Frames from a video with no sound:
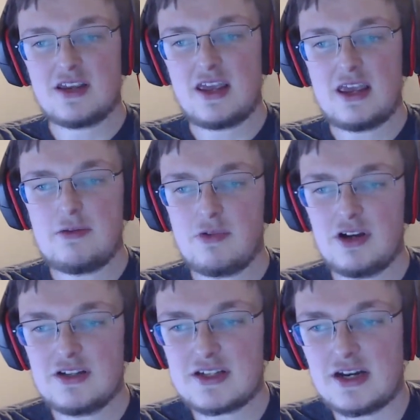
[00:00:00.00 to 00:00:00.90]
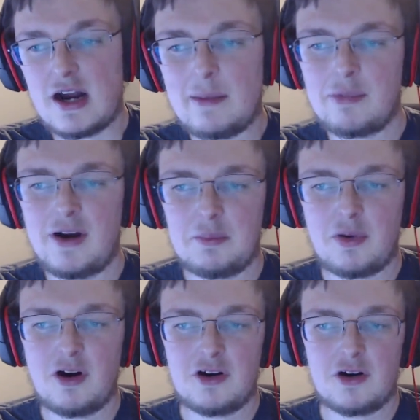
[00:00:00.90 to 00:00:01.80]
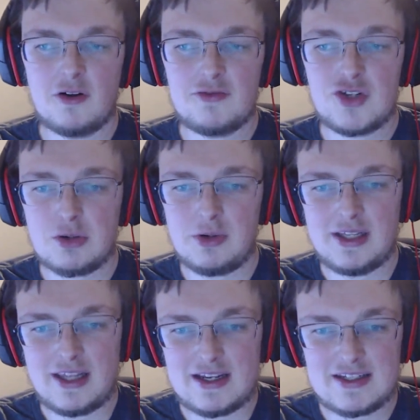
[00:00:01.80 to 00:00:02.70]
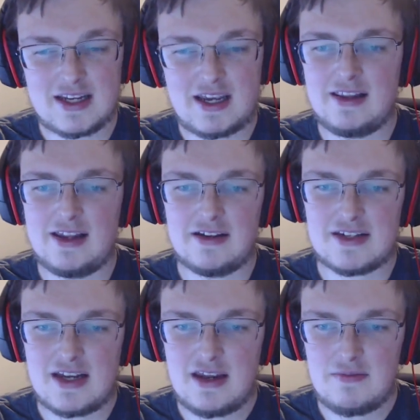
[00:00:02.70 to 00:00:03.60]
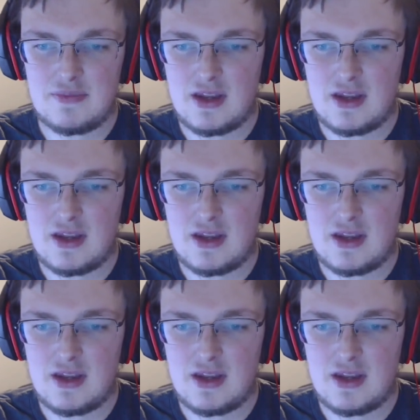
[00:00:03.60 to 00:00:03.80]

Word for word: he was an operating partner of General Atlantic L L C.